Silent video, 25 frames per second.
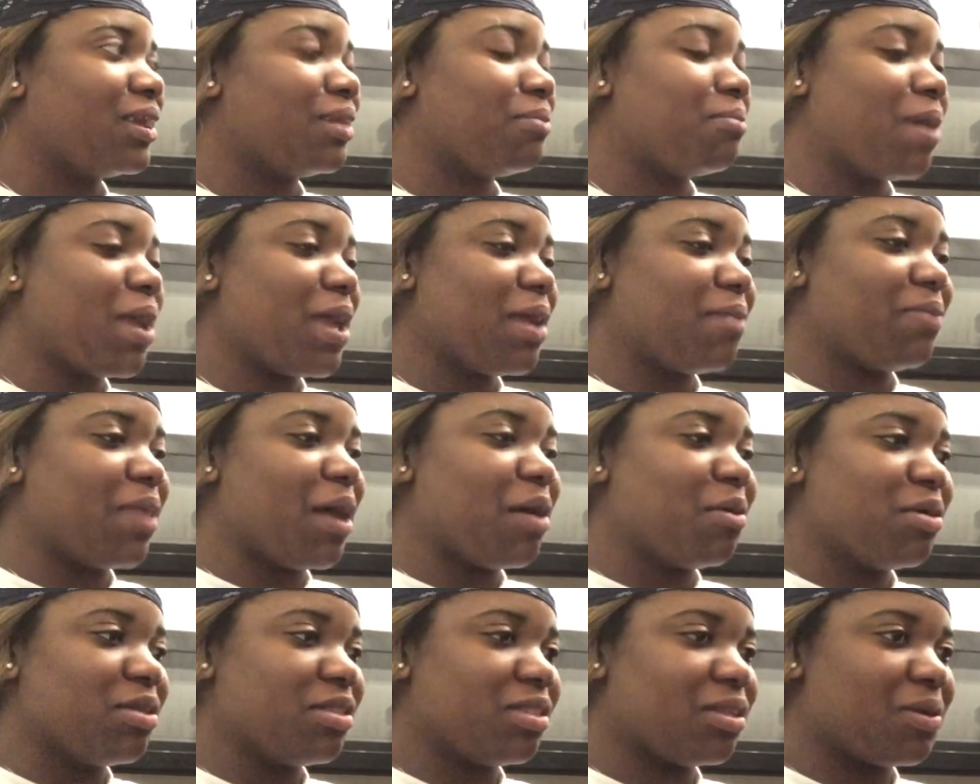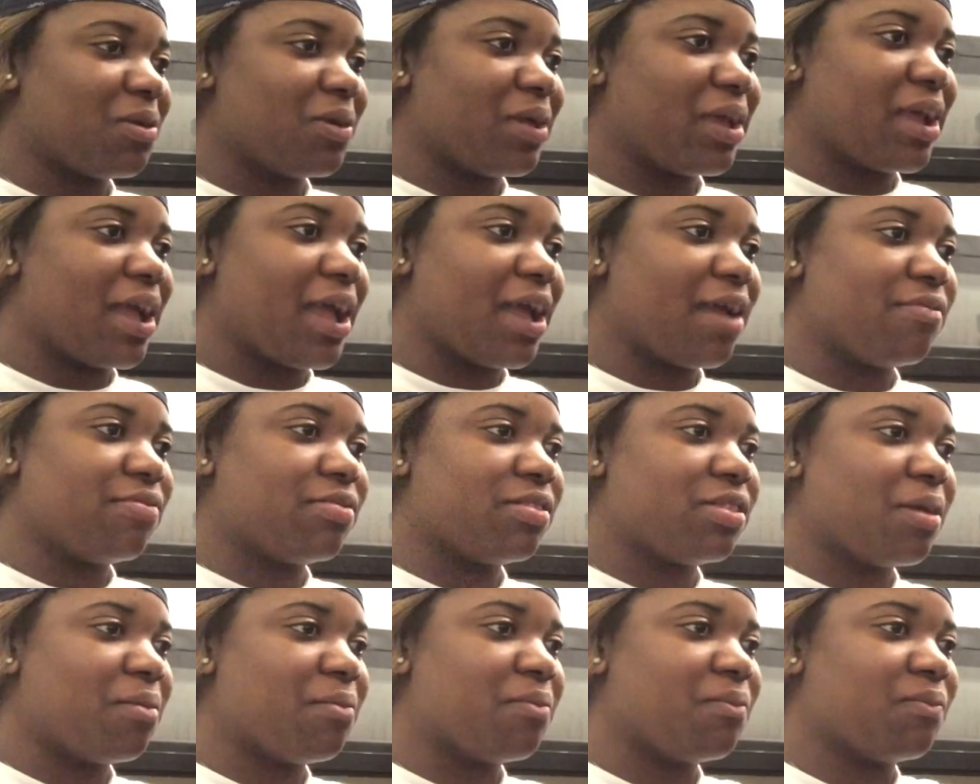Babe, that was quick. Have
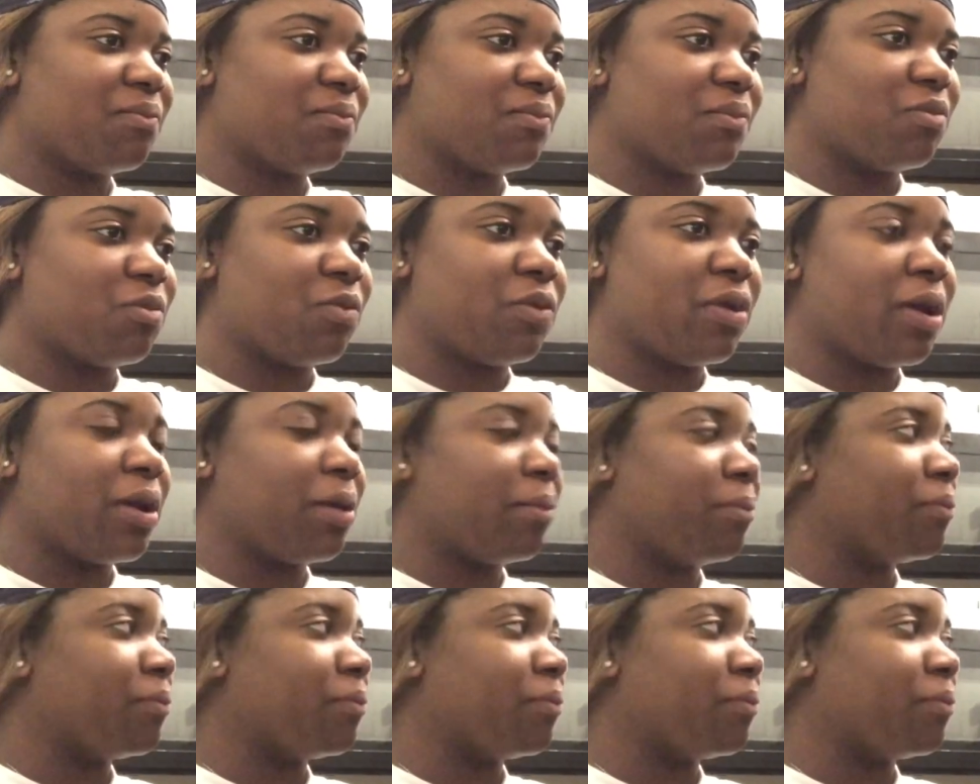some you know rum.